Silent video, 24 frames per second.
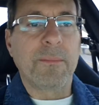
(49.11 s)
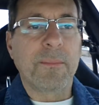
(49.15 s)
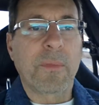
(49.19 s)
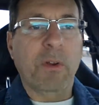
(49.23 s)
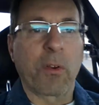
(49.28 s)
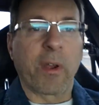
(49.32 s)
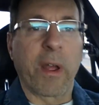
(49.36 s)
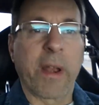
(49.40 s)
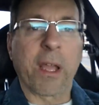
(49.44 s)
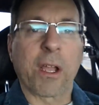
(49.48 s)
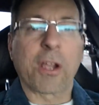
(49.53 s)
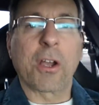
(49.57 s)

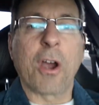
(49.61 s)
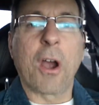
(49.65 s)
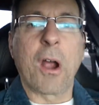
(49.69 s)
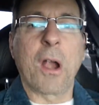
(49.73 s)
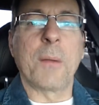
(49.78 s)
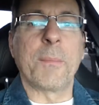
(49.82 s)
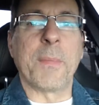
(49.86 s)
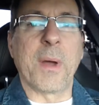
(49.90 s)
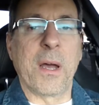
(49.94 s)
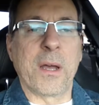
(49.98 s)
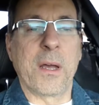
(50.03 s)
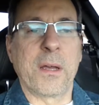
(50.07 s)

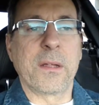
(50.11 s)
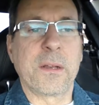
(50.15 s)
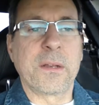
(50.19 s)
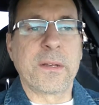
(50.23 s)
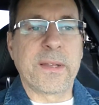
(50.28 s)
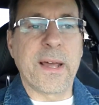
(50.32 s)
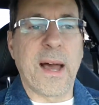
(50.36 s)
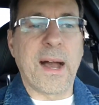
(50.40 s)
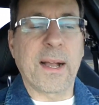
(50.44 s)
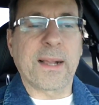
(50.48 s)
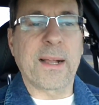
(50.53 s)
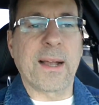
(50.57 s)

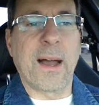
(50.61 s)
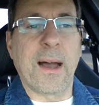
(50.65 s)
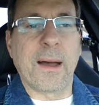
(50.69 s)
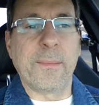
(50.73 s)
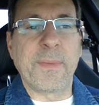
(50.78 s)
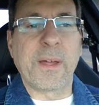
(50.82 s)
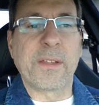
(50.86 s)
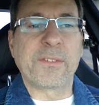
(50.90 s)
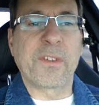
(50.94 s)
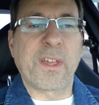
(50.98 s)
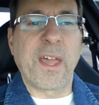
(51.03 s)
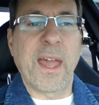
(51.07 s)
creditkarma.com,
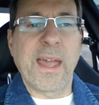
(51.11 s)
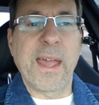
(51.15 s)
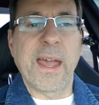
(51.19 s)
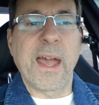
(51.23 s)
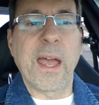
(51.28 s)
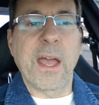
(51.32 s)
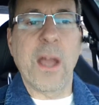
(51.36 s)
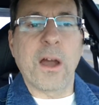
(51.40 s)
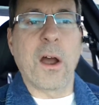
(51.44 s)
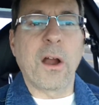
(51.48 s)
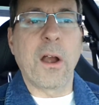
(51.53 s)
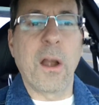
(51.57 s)
that's
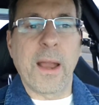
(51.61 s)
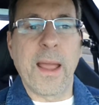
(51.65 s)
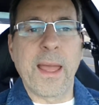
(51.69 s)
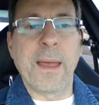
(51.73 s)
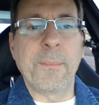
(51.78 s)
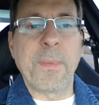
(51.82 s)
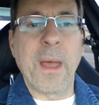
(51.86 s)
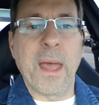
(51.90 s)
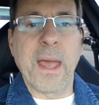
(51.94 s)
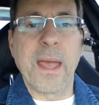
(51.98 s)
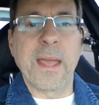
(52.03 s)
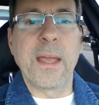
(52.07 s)

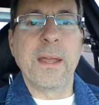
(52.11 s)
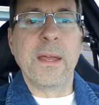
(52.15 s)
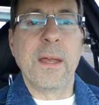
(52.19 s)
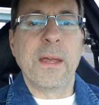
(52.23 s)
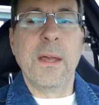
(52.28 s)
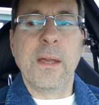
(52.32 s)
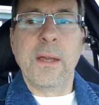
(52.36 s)
K-A-R-M-A,